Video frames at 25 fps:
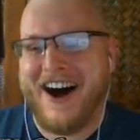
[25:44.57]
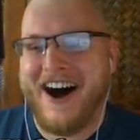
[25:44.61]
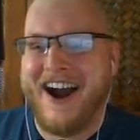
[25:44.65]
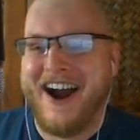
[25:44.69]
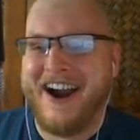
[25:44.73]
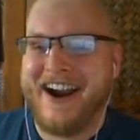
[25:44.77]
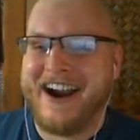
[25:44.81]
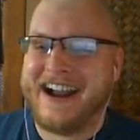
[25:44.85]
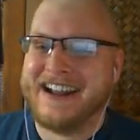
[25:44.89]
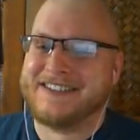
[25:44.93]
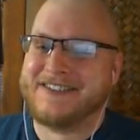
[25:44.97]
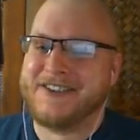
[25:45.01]
All
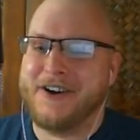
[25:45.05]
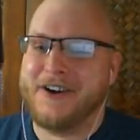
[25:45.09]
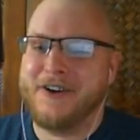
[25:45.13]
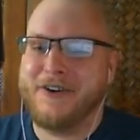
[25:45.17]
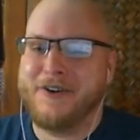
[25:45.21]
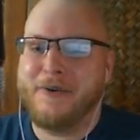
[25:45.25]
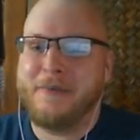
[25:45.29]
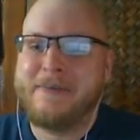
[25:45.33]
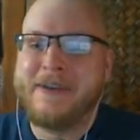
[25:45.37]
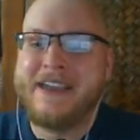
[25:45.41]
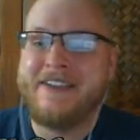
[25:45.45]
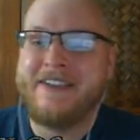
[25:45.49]
right,
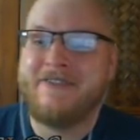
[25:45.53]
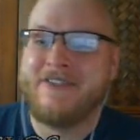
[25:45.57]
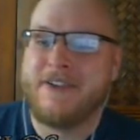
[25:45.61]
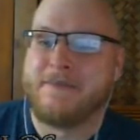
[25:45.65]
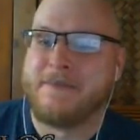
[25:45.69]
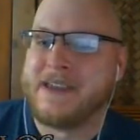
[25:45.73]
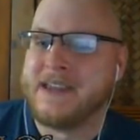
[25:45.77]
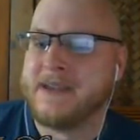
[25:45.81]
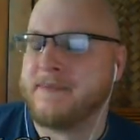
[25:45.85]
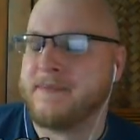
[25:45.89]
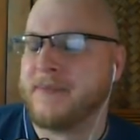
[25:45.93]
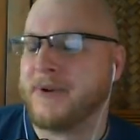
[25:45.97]
so
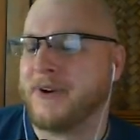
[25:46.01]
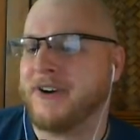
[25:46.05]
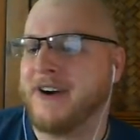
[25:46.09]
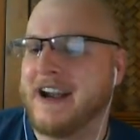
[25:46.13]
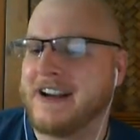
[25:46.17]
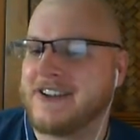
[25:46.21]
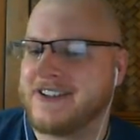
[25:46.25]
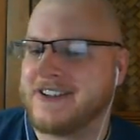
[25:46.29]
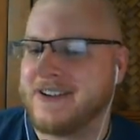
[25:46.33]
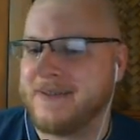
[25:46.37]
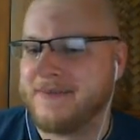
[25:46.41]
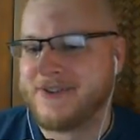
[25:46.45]
PvP
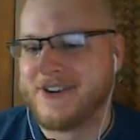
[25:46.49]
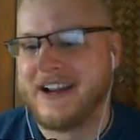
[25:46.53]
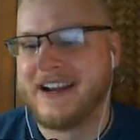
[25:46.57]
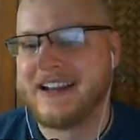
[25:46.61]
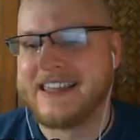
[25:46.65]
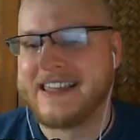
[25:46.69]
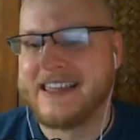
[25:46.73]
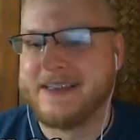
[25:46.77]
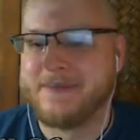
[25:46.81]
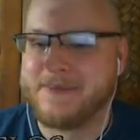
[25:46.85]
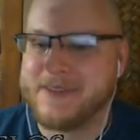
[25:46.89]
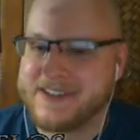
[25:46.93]
progression. I'm trying to
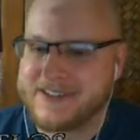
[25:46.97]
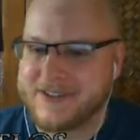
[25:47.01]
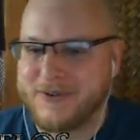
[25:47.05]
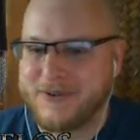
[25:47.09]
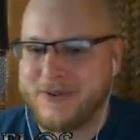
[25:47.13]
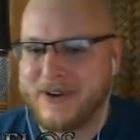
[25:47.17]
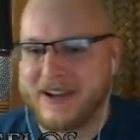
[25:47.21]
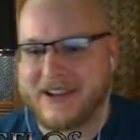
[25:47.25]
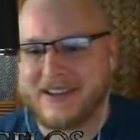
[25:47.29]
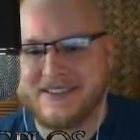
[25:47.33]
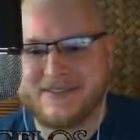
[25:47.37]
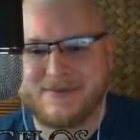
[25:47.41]
keep these
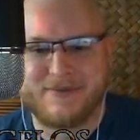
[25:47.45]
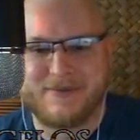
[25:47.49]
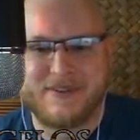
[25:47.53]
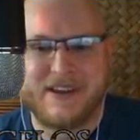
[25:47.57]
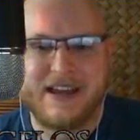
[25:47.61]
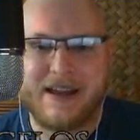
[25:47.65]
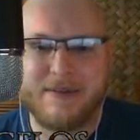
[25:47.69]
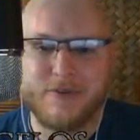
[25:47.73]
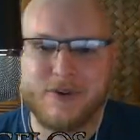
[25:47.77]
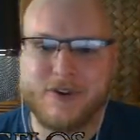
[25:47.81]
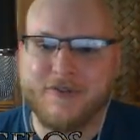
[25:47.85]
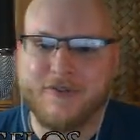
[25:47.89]
quick because we
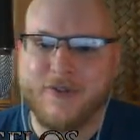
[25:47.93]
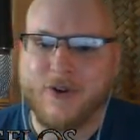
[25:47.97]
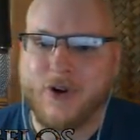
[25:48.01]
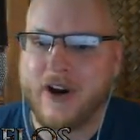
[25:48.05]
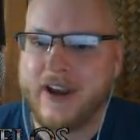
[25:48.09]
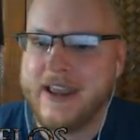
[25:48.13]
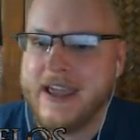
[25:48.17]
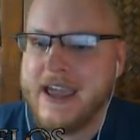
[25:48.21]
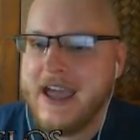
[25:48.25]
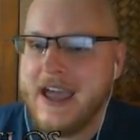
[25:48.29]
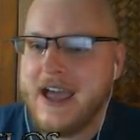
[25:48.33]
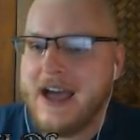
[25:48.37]
got to move
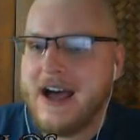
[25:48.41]
on.